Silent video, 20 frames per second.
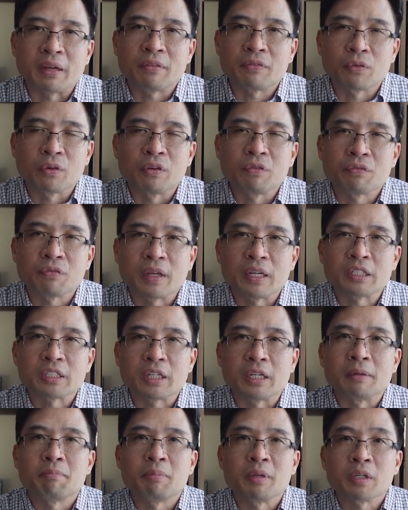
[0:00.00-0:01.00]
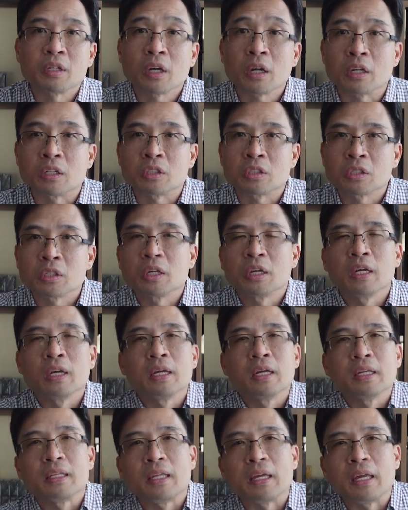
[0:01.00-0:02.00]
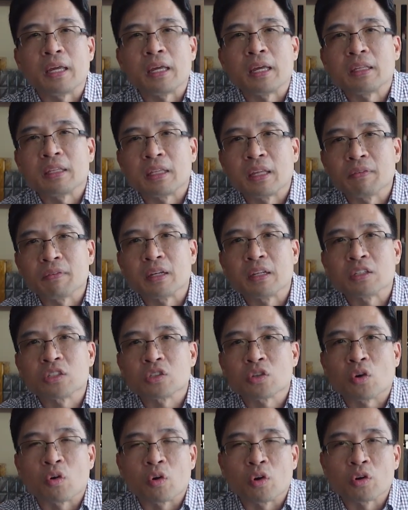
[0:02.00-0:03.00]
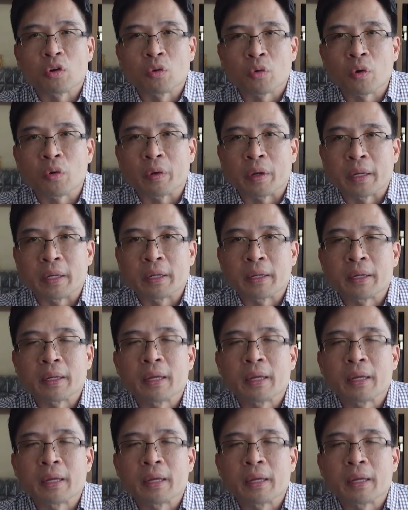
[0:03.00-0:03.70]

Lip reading: for inflation because the dividends are growing.